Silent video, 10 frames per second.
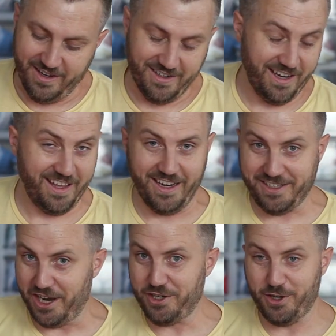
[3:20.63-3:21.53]
Didn't get to
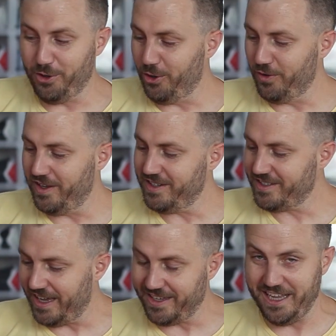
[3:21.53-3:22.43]
touch it or hold it,
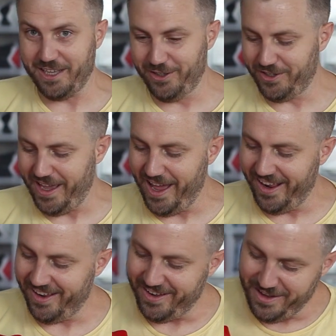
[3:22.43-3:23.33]
just got to take a look at
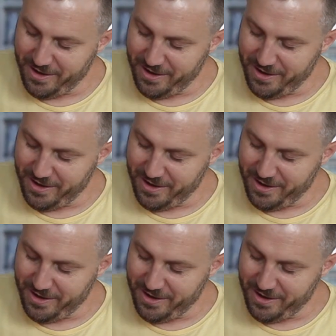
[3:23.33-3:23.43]
it.